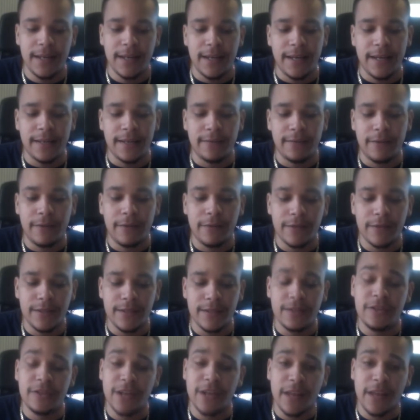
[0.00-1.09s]
and
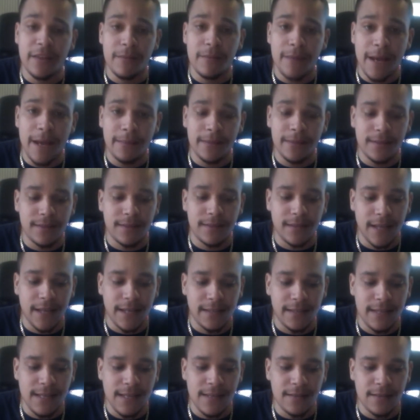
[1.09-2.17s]
references John the Baptist in
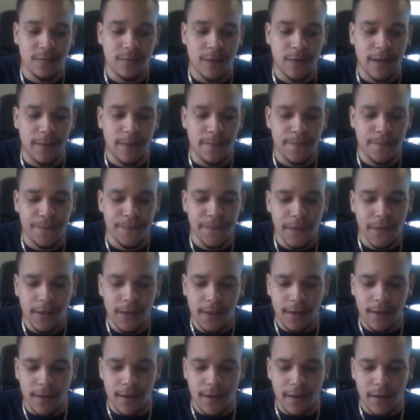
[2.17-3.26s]
18 as well.
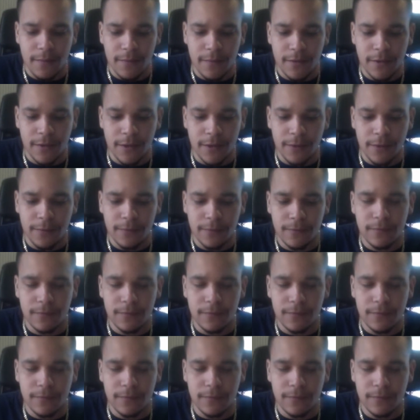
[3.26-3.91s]
Um, so,